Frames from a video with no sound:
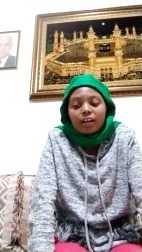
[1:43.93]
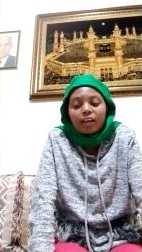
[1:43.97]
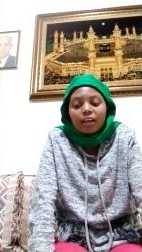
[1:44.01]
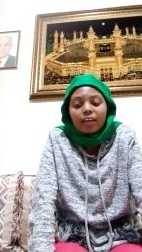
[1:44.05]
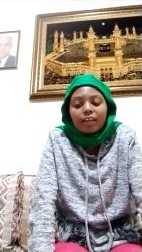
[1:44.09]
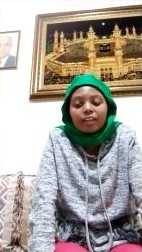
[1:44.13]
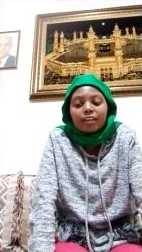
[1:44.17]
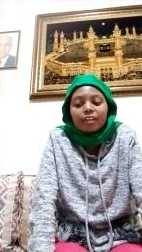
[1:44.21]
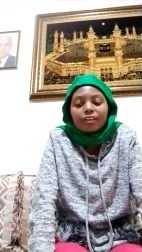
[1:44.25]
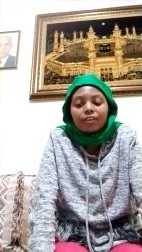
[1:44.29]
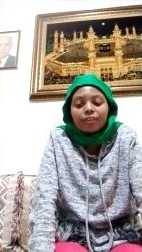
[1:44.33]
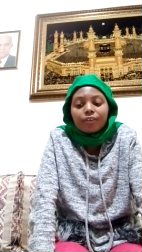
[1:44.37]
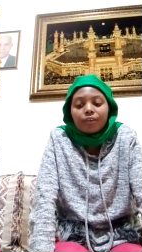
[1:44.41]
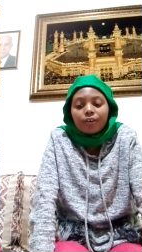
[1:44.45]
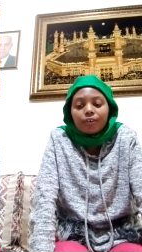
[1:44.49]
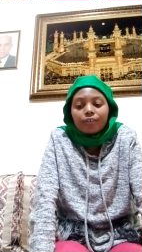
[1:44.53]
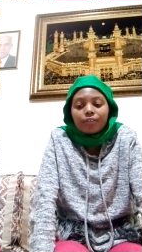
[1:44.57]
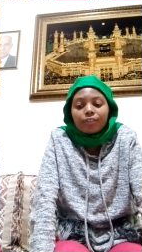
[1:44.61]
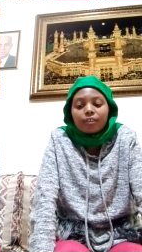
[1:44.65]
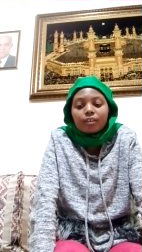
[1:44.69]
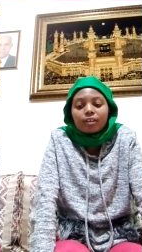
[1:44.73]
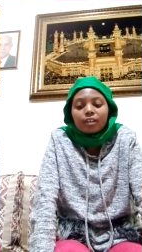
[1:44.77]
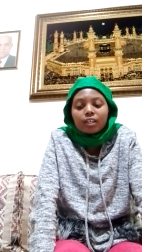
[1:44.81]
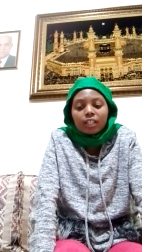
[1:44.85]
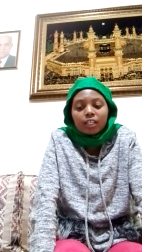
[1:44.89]
and
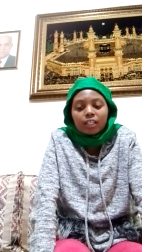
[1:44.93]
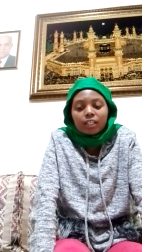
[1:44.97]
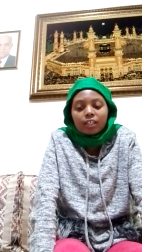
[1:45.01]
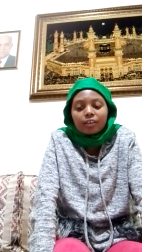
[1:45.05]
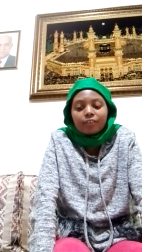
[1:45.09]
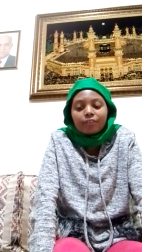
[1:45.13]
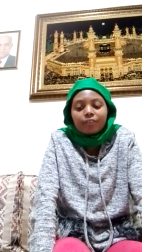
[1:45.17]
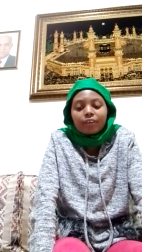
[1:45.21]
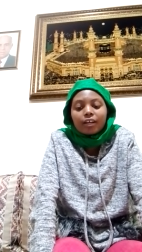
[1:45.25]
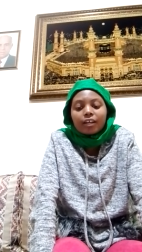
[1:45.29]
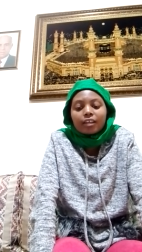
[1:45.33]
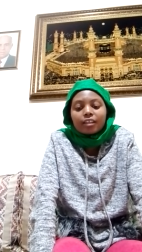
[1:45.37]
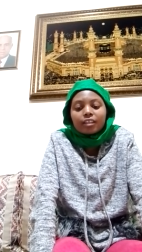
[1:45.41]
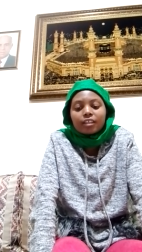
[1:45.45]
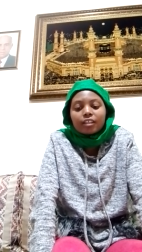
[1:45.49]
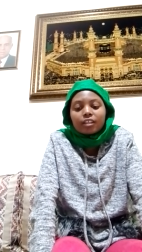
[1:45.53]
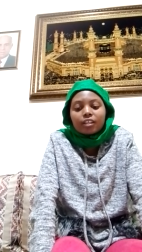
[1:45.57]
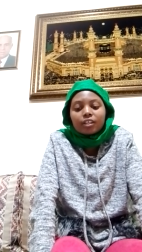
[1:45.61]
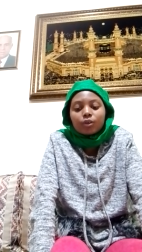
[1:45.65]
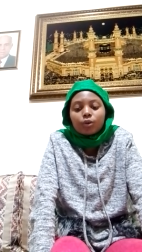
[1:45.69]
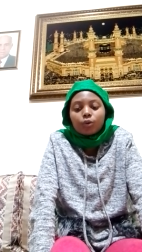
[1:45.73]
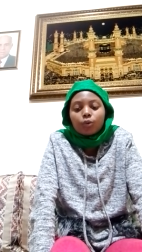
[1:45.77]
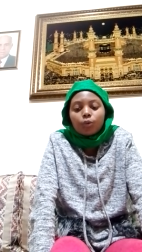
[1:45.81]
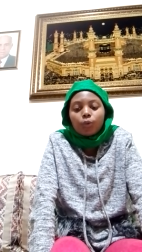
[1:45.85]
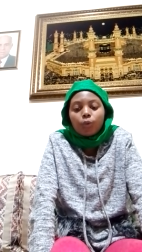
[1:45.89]
doth deliver
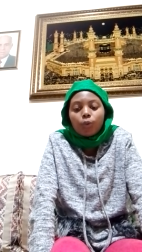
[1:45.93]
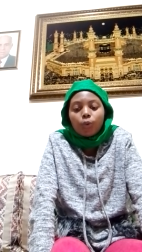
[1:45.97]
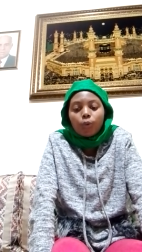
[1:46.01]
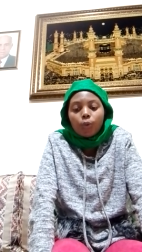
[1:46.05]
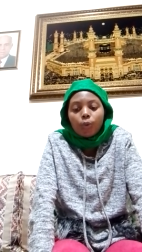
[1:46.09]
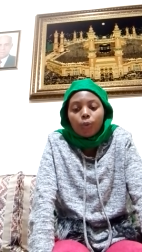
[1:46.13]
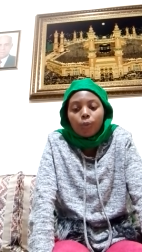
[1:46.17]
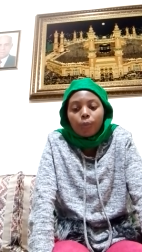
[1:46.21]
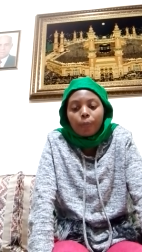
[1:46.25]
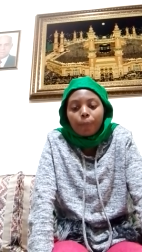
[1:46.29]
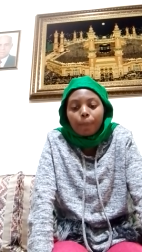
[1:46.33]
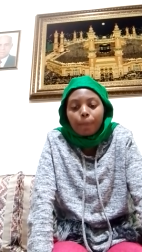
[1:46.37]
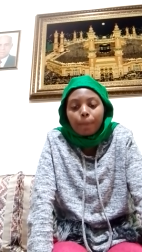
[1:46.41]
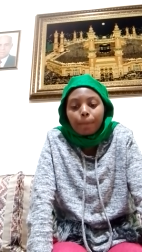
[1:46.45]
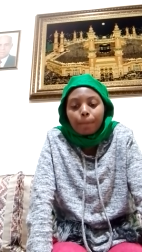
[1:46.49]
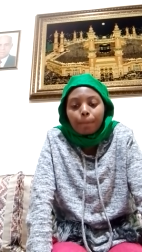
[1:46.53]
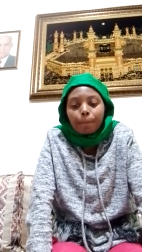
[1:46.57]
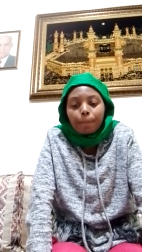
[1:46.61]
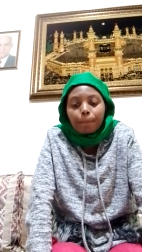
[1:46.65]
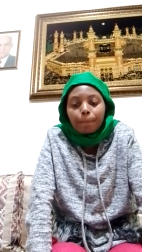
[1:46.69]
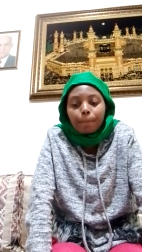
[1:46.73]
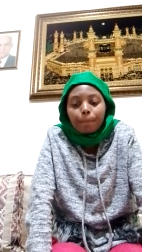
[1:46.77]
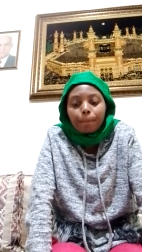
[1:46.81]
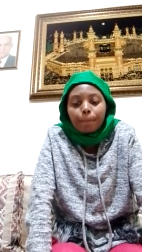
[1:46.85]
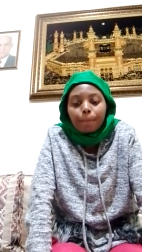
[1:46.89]
in whom
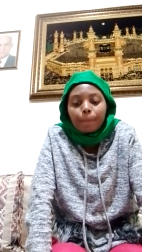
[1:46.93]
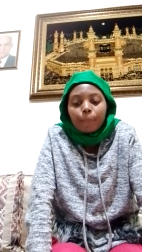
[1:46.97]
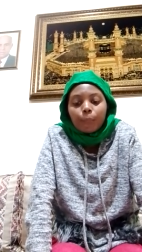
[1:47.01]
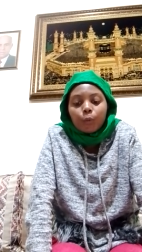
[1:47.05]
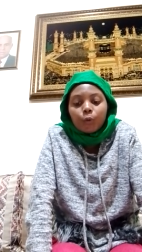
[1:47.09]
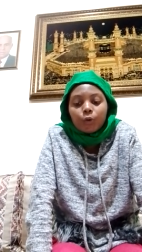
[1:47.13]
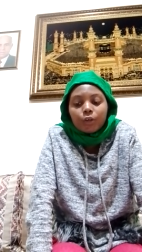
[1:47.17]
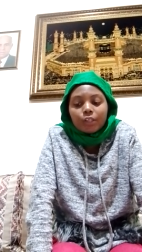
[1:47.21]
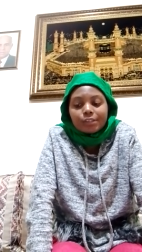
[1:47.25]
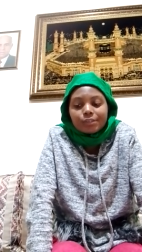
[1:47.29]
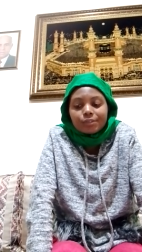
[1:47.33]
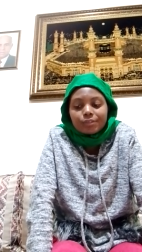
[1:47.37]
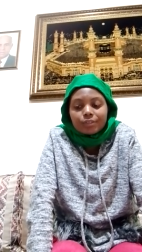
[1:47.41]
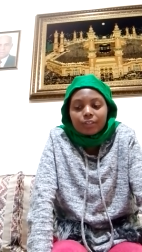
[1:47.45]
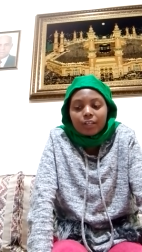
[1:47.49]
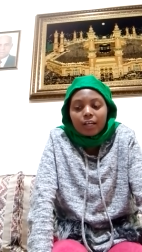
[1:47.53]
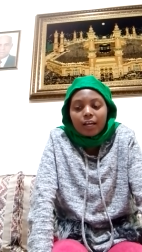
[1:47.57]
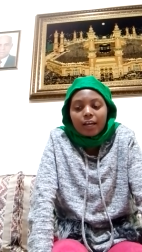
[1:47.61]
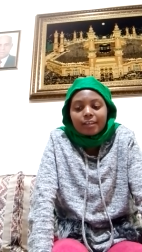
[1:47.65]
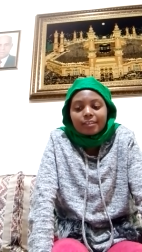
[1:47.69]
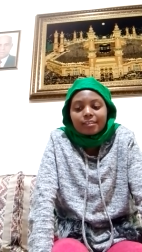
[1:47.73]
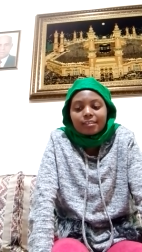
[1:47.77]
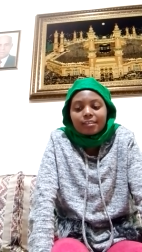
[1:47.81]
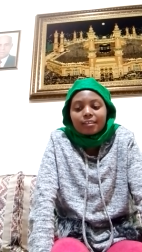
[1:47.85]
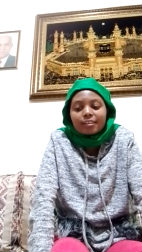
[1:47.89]
we
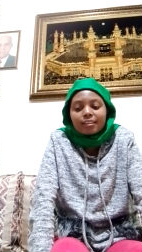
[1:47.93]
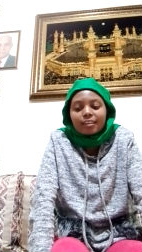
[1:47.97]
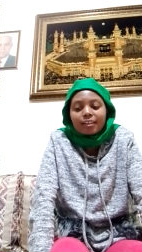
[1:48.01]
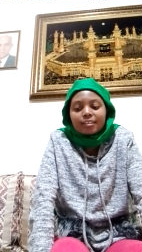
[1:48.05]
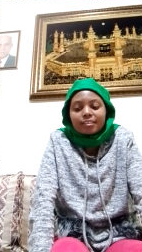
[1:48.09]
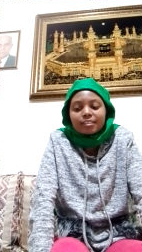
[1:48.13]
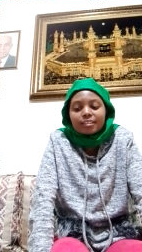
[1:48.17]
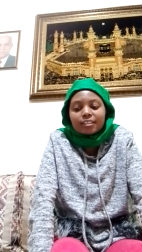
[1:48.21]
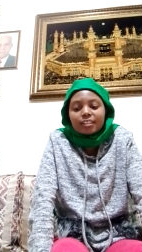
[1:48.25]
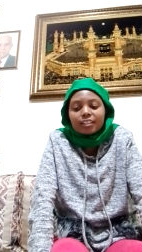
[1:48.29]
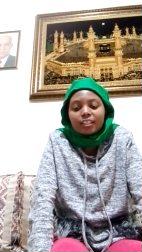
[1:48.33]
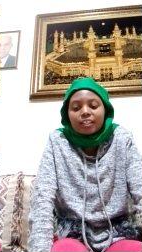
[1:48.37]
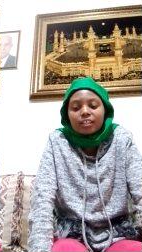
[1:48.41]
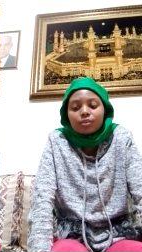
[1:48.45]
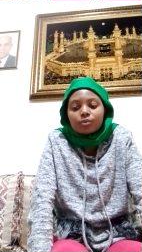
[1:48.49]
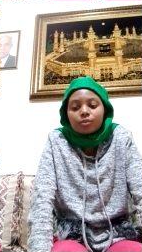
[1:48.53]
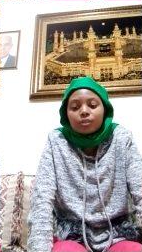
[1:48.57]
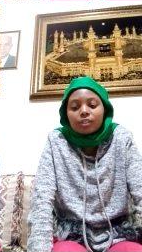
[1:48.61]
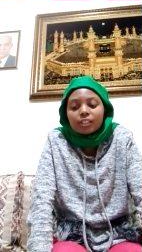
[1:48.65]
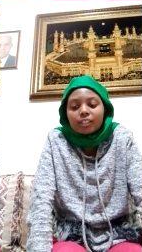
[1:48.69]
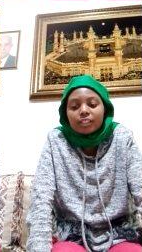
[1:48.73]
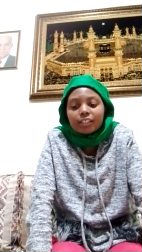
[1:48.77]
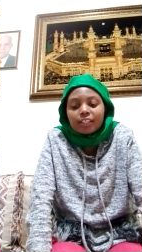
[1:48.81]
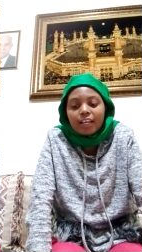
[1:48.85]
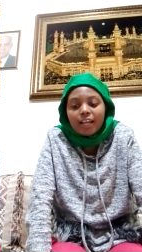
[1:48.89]
trust that he
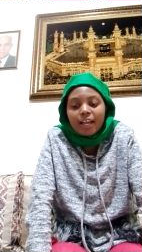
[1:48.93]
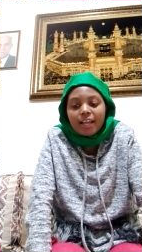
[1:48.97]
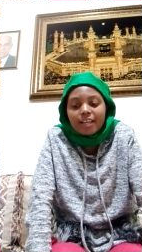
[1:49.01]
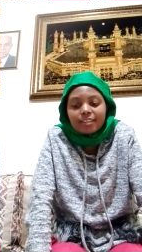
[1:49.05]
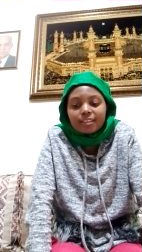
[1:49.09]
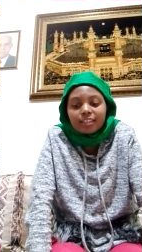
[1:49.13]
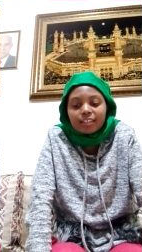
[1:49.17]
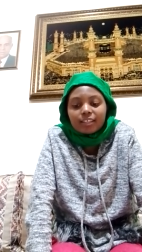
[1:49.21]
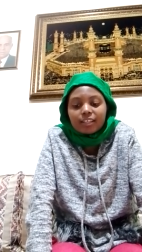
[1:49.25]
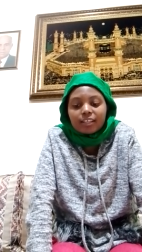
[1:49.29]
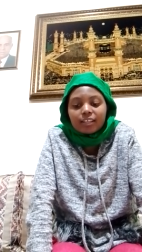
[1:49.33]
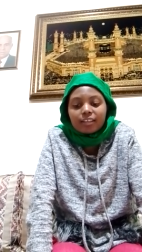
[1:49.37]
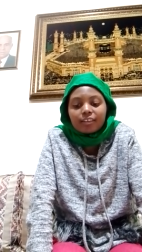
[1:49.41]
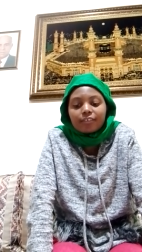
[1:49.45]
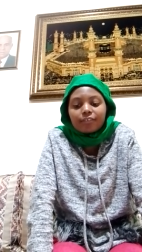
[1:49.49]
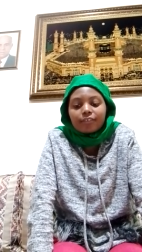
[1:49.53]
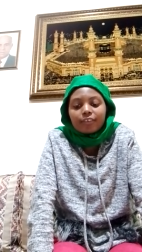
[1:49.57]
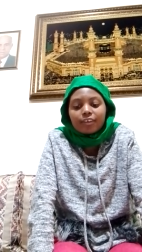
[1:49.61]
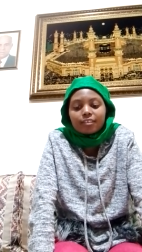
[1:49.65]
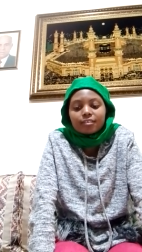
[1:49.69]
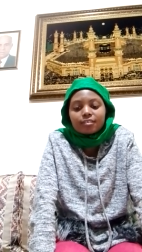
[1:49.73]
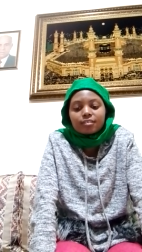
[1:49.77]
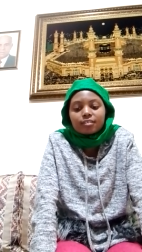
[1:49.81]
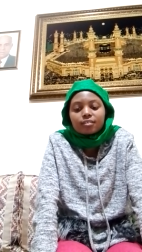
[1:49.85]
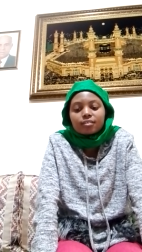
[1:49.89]
will yet deliver
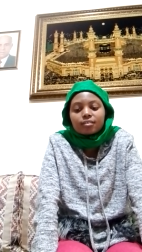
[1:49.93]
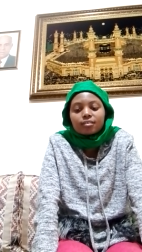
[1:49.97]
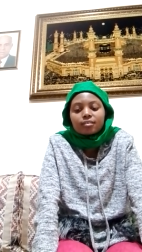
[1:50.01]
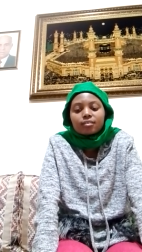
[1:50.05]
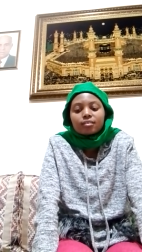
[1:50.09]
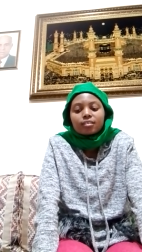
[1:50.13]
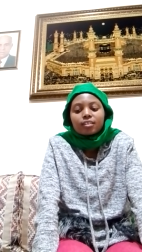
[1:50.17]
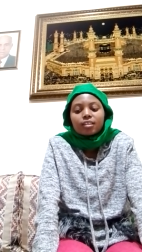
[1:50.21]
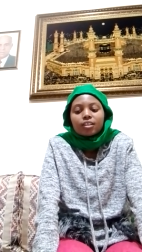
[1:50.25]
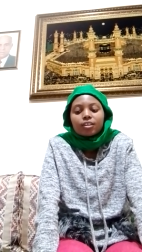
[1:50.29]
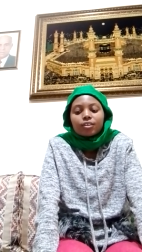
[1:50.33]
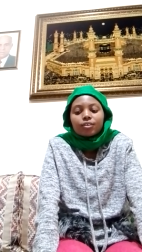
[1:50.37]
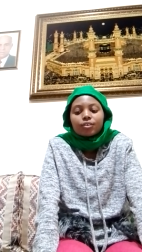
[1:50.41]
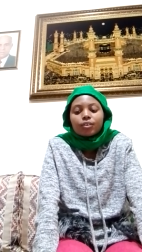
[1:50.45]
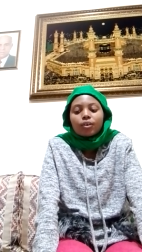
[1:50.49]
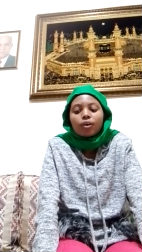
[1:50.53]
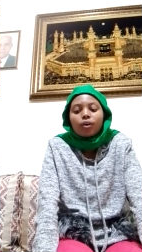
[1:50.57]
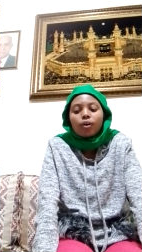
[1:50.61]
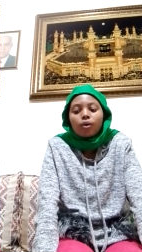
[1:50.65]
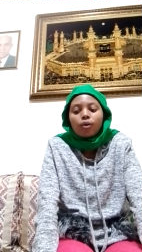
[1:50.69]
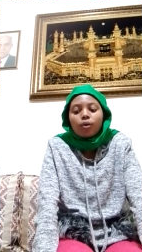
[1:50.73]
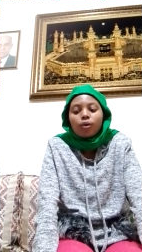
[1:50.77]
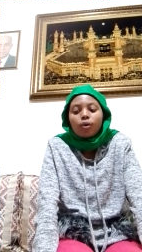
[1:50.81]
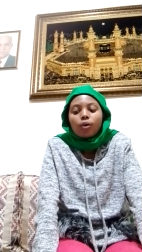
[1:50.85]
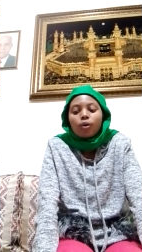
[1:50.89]
us.
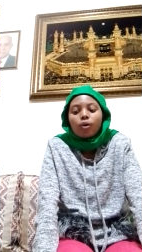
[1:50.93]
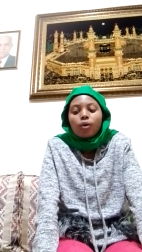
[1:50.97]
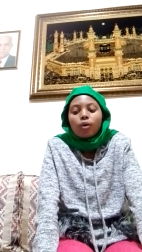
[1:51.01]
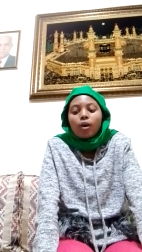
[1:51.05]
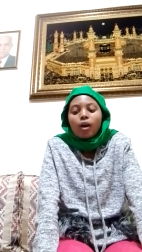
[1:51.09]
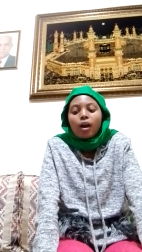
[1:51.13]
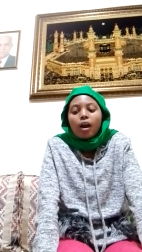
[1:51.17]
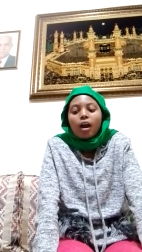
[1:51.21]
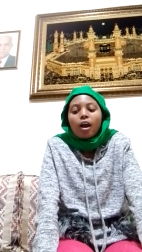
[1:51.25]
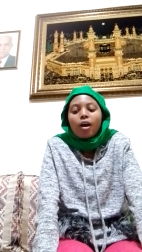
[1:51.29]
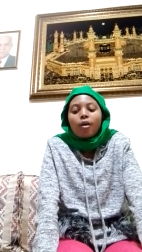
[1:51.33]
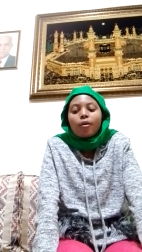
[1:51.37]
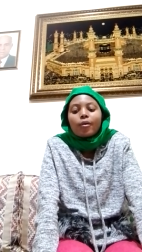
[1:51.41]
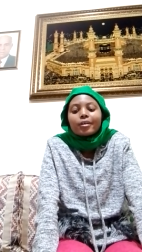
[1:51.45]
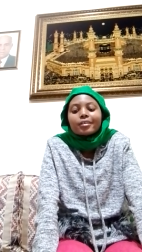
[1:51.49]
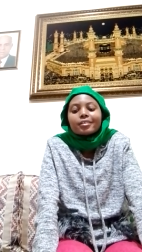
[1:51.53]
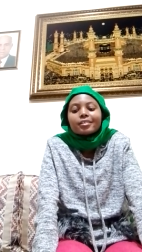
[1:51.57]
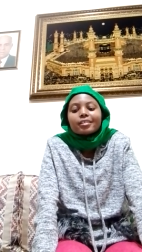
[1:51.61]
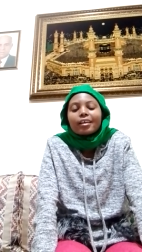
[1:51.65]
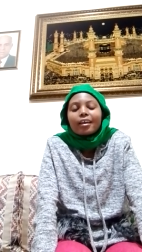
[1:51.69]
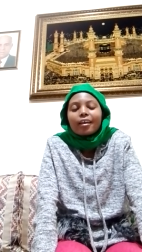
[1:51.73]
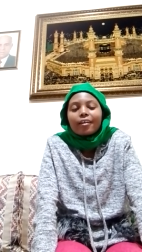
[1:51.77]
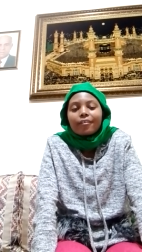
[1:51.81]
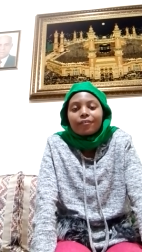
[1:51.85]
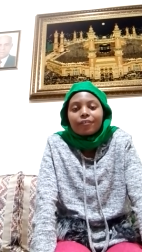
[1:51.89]
So, our
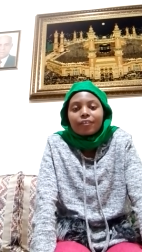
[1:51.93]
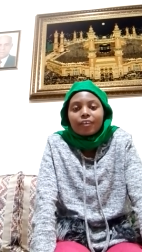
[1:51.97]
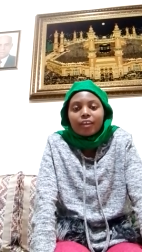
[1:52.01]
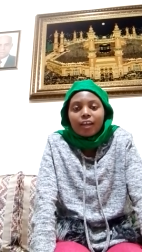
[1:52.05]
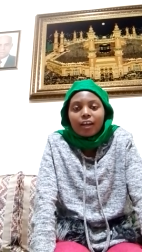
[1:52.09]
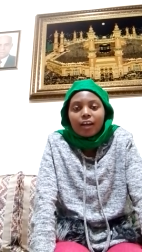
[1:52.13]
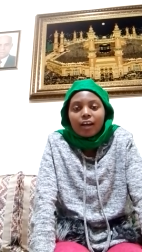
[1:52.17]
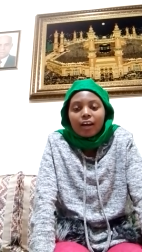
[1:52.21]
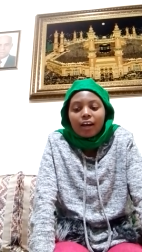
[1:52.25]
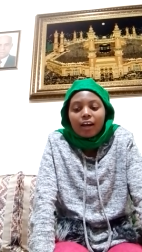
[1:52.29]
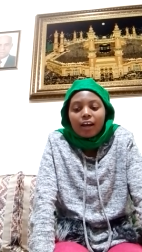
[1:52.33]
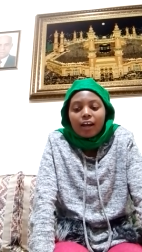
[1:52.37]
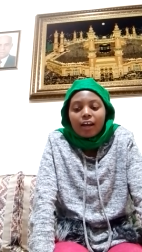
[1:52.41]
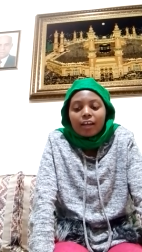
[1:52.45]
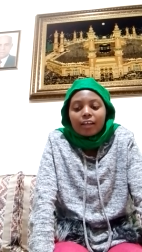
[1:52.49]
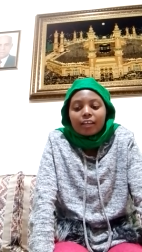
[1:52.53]
Savior